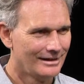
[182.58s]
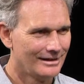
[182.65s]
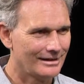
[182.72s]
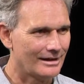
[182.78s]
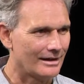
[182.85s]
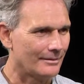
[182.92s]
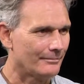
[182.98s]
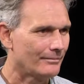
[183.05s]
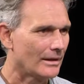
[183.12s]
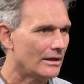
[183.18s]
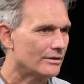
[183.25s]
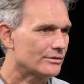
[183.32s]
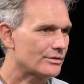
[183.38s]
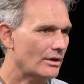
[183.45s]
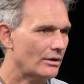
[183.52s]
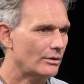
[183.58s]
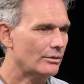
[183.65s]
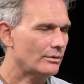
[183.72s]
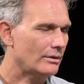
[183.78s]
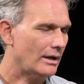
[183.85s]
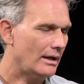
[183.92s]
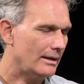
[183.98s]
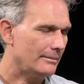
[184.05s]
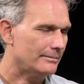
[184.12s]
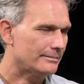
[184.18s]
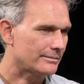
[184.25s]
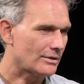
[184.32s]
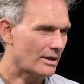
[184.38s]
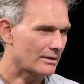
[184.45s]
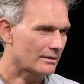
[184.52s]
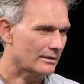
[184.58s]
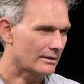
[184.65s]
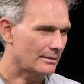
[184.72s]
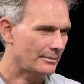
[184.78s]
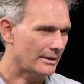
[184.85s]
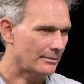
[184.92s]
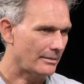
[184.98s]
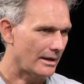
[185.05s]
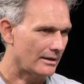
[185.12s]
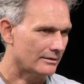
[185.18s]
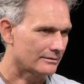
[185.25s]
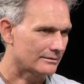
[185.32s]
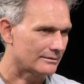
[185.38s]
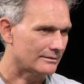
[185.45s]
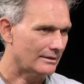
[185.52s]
Yeah. So talk a little bit about